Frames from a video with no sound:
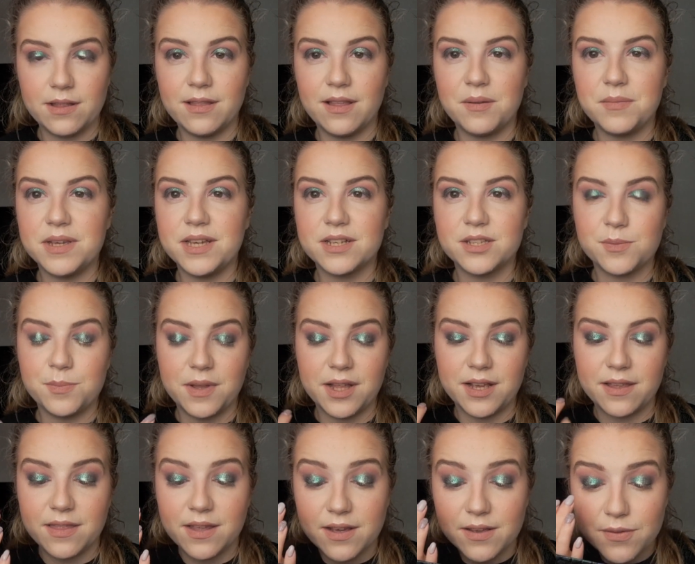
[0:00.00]
Let me
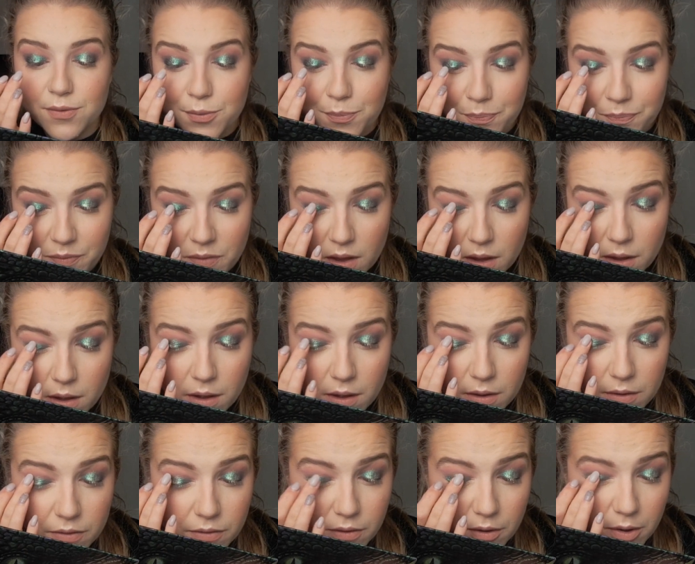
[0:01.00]
explain this.
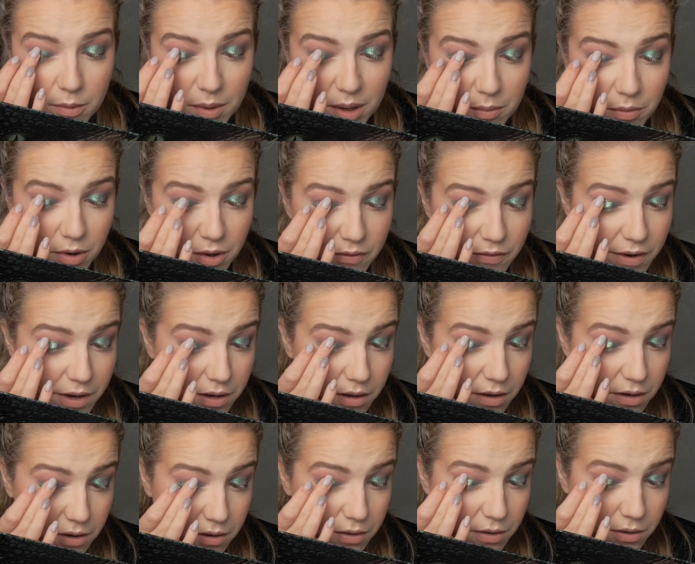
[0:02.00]
So my boyfriend
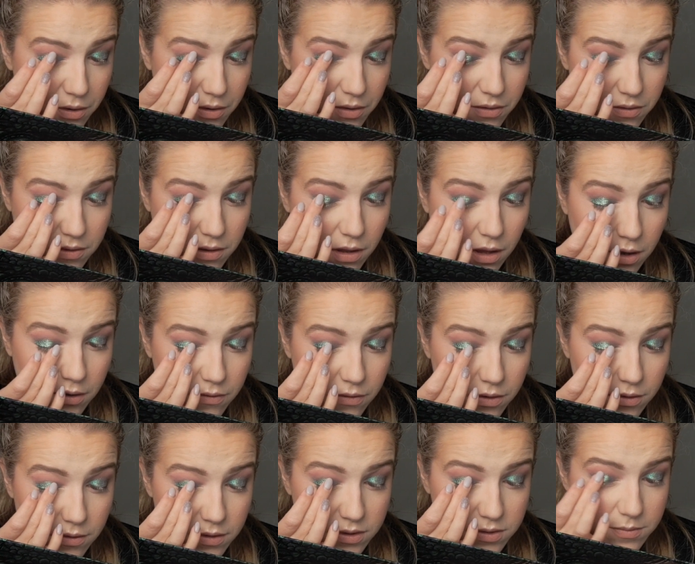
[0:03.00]
got a cuckoo's clock for
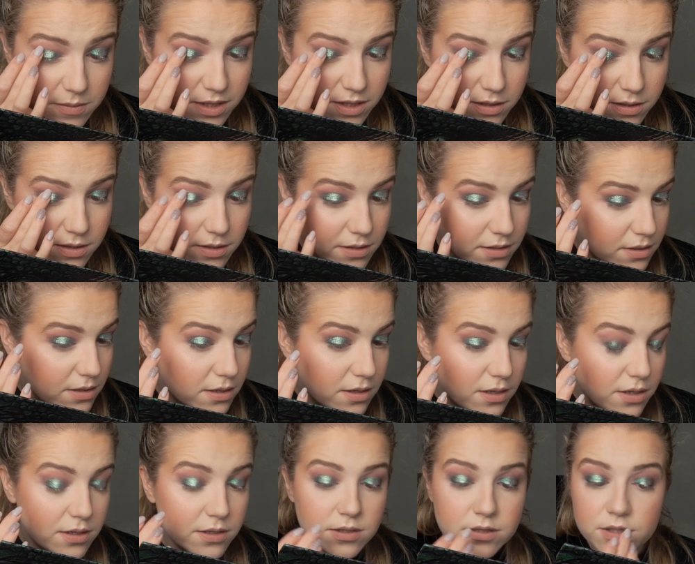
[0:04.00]
Christmas.
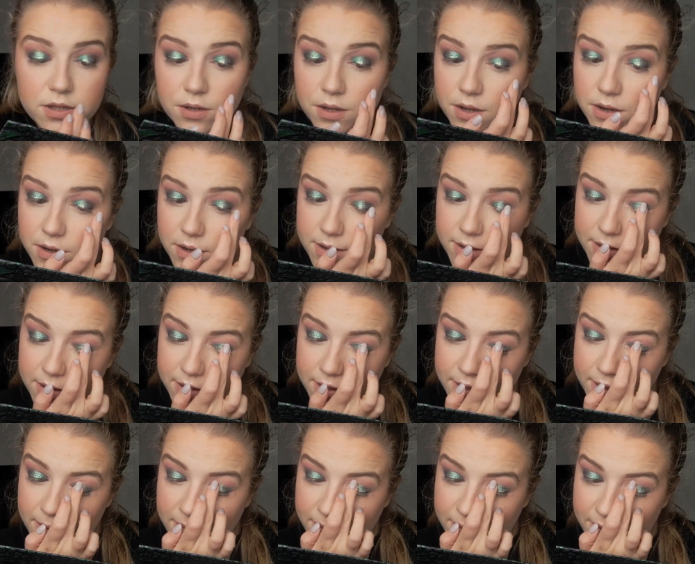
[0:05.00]
So you're gonna
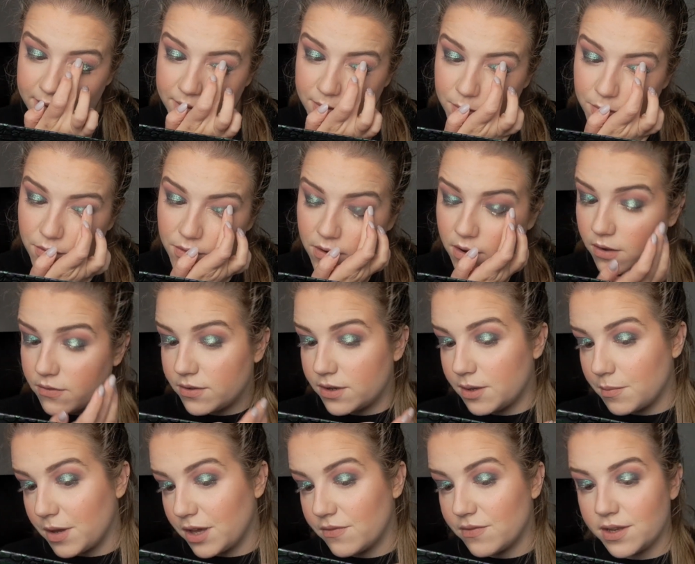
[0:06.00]
hear this more often
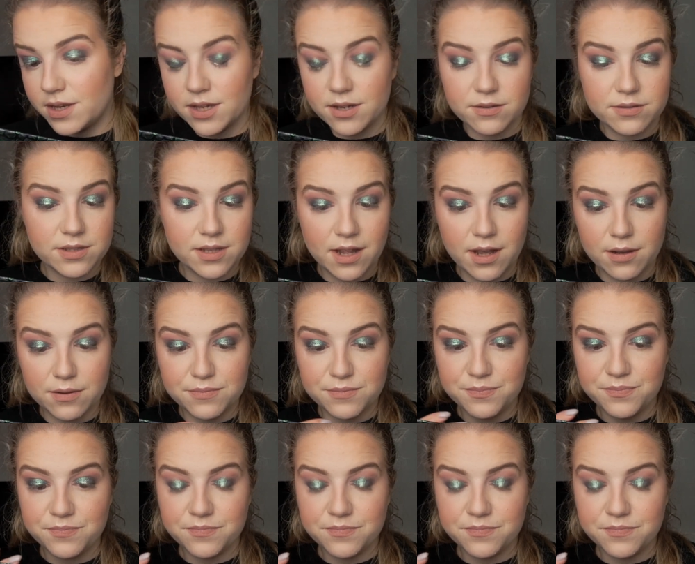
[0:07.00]
in my videos now.